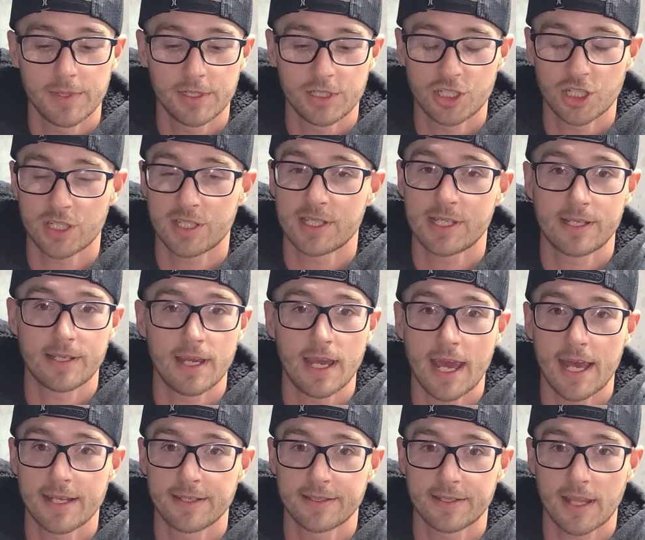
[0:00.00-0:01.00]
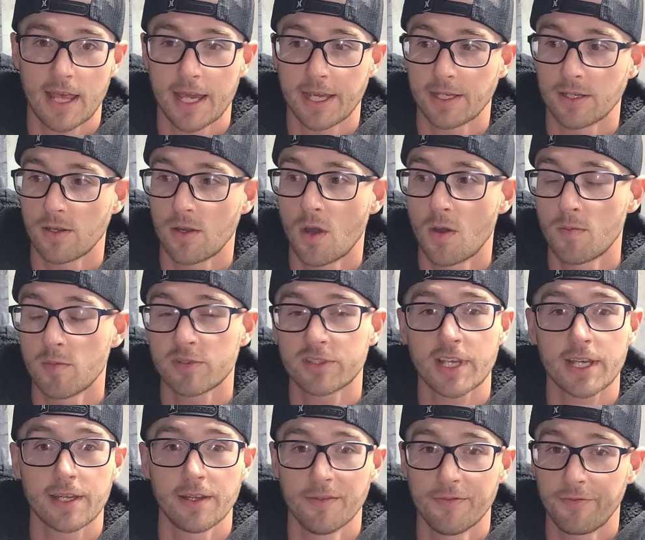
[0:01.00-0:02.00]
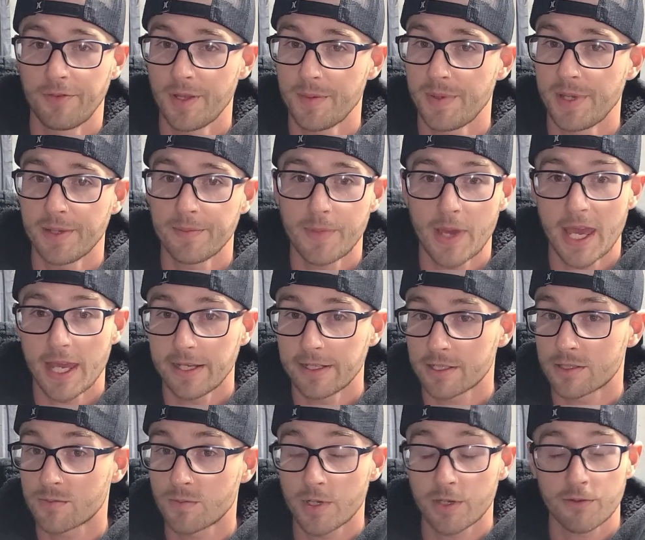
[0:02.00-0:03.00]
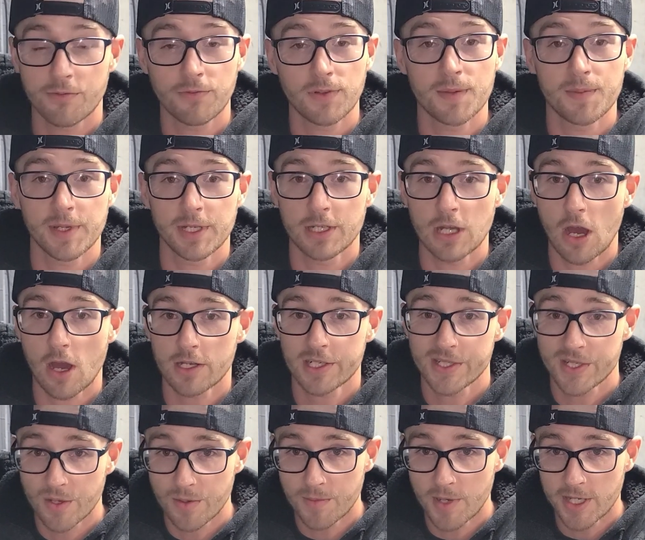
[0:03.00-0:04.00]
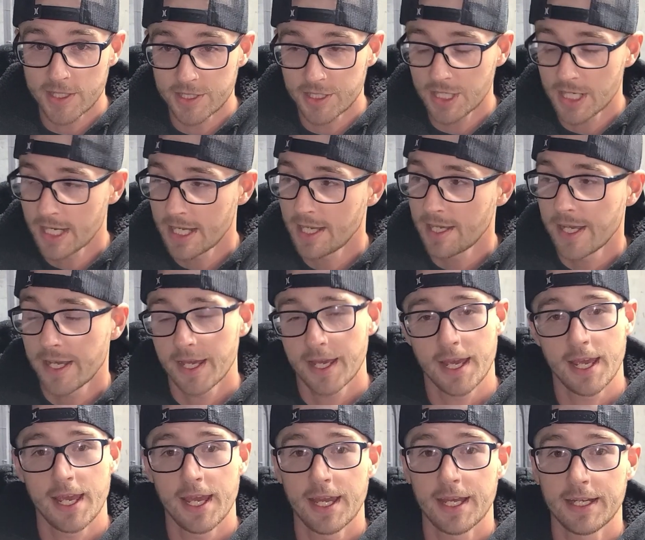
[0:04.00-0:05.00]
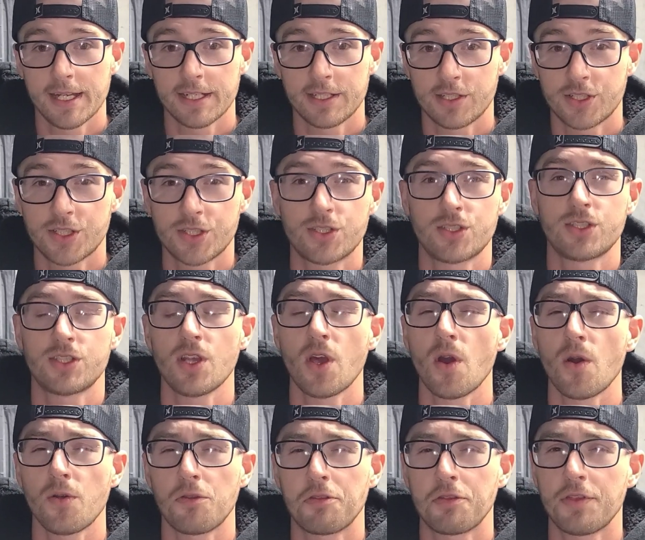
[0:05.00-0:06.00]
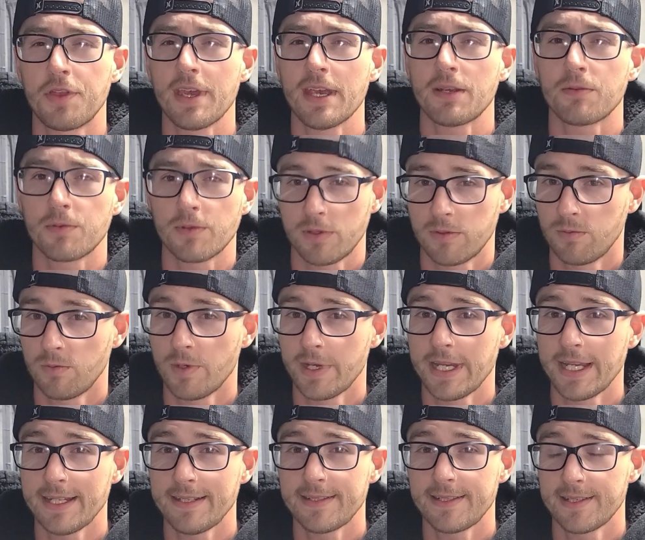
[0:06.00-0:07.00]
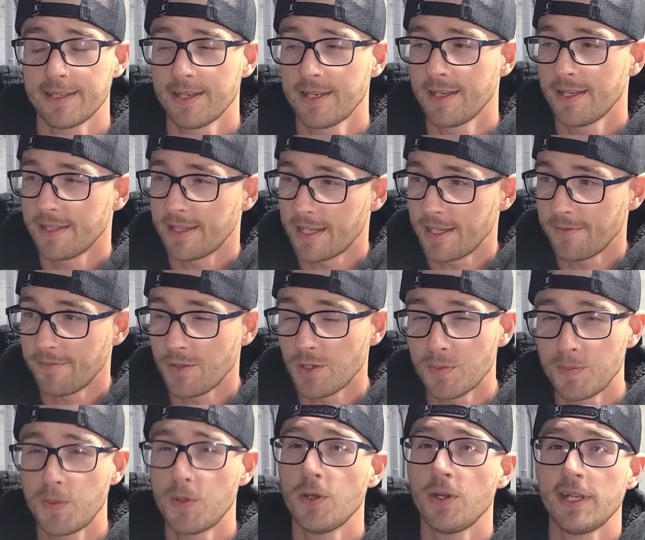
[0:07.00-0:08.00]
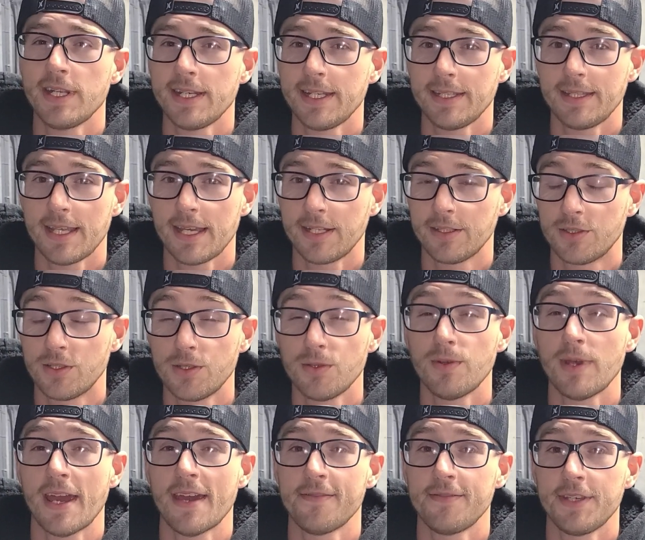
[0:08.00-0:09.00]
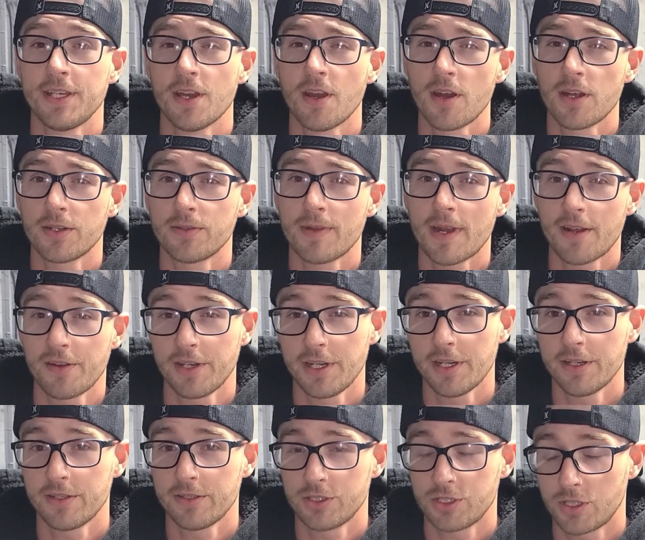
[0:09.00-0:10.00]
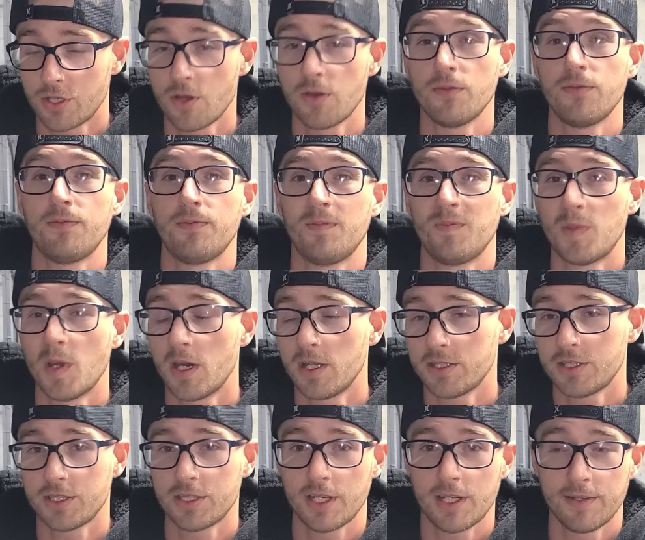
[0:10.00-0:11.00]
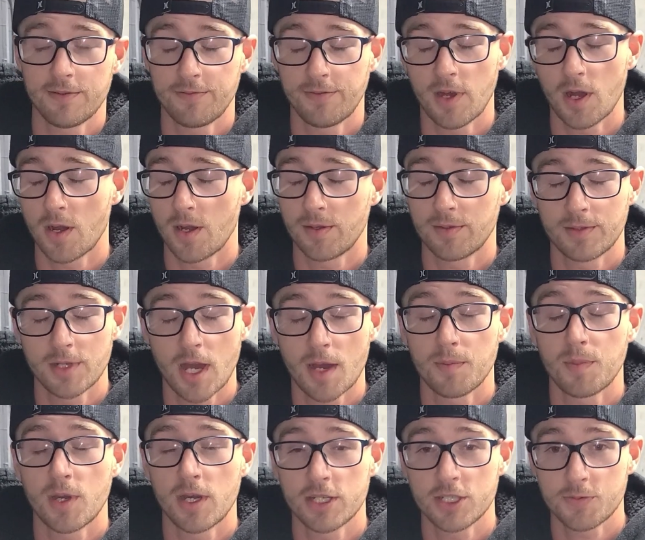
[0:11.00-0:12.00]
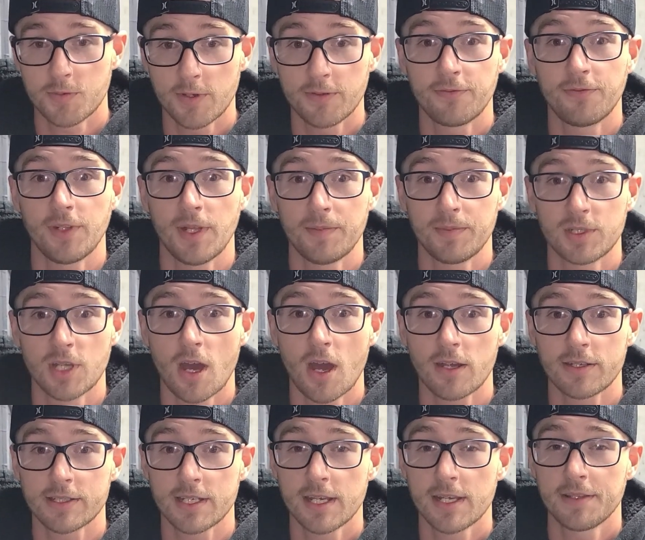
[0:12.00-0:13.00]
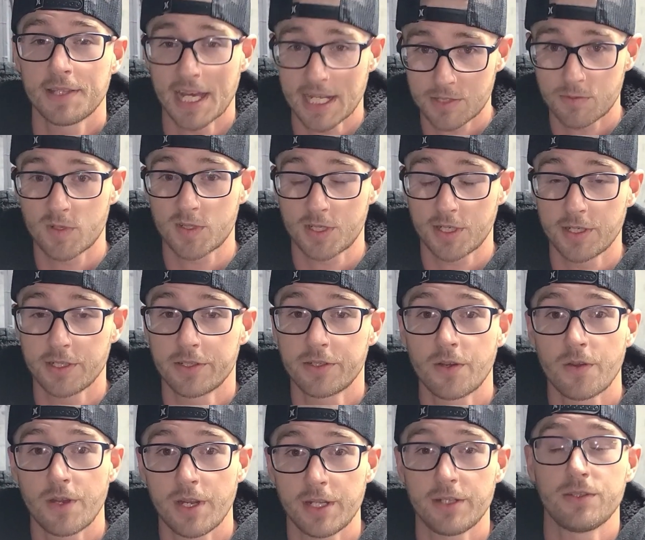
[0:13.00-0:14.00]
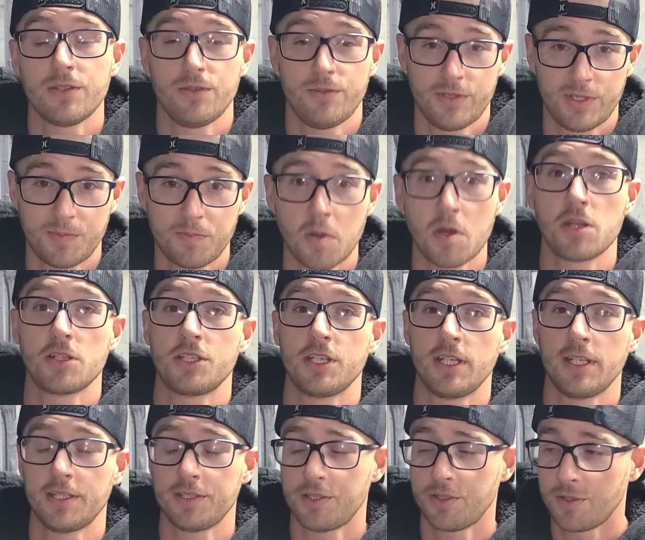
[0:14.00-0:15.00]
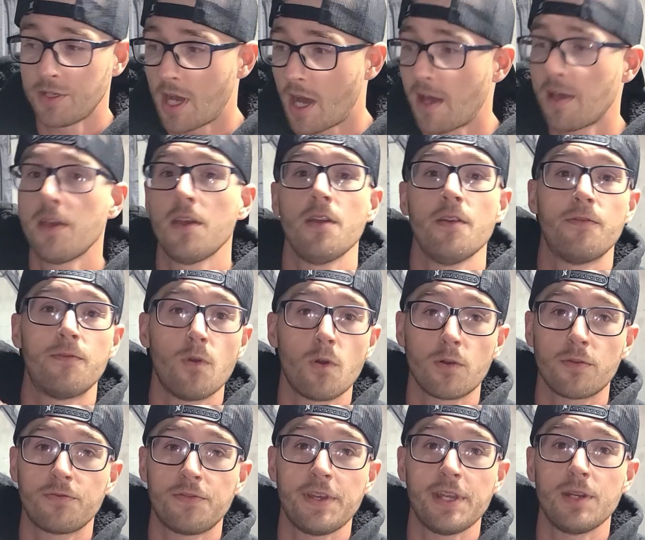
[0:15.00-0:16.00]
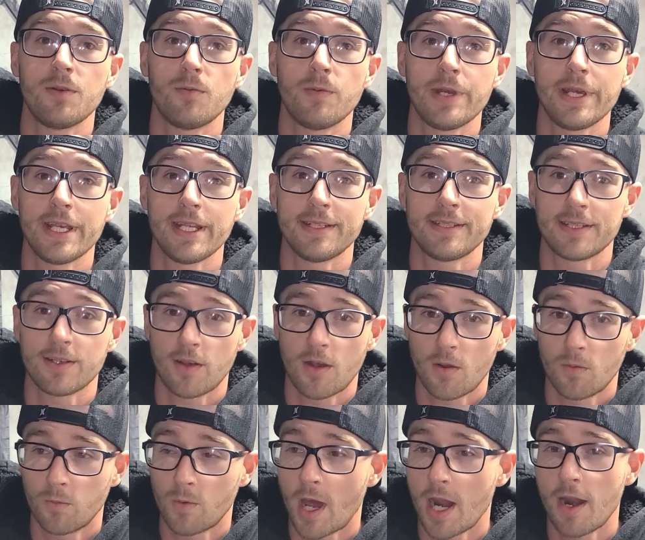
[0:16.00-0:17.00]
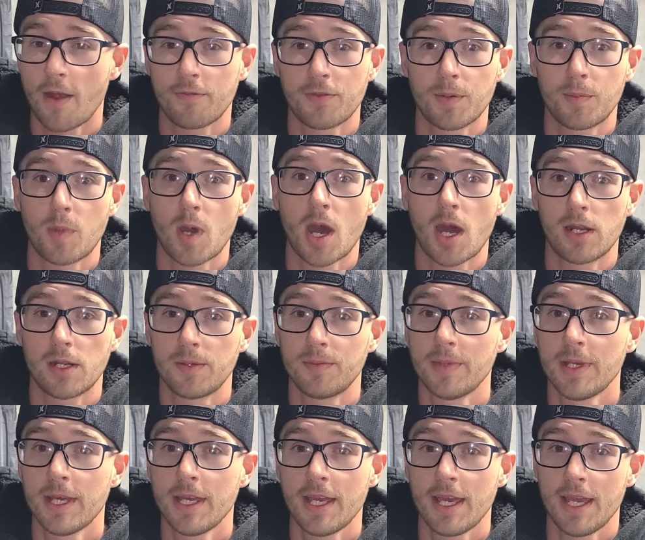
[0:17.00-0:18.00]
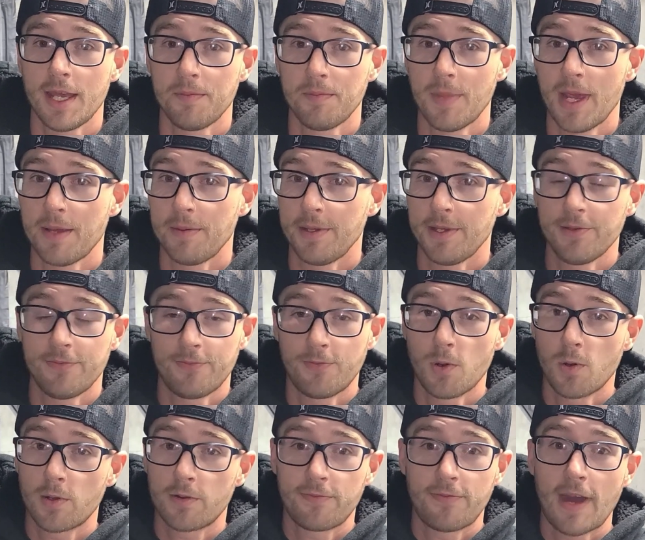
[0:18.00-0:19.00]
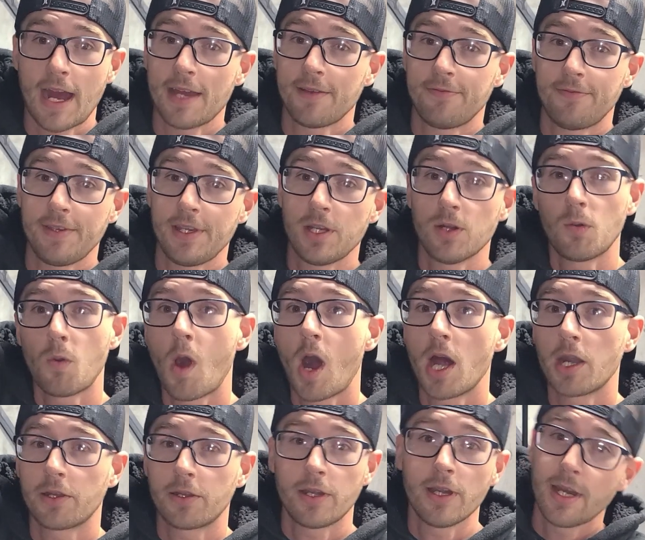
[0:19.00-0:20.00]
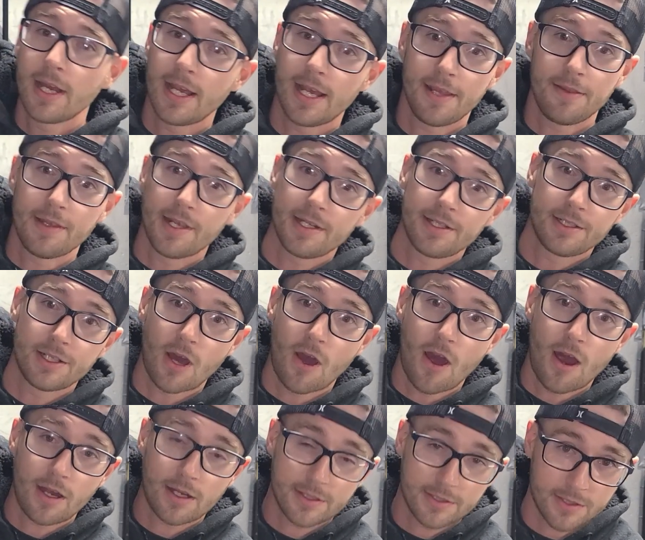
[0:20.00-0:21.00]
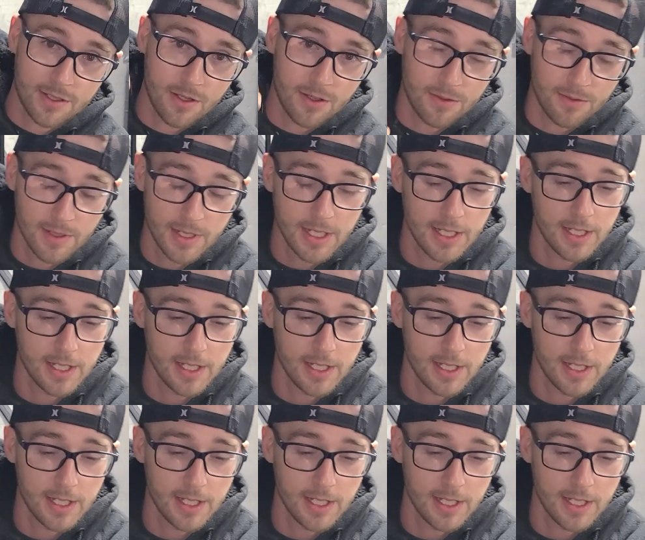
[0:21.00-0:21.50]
just as like almost like a flipping bait, because we were flipping docks so much. And it's so thick with weeds that if you put anything too heavy on around here and go punch, or not punch, but flip docks, that's what it's going to turn into, is punching. Because you got 4 feet of weeds right off the bottom and maybe 4 or 5 feet of water and then dock. So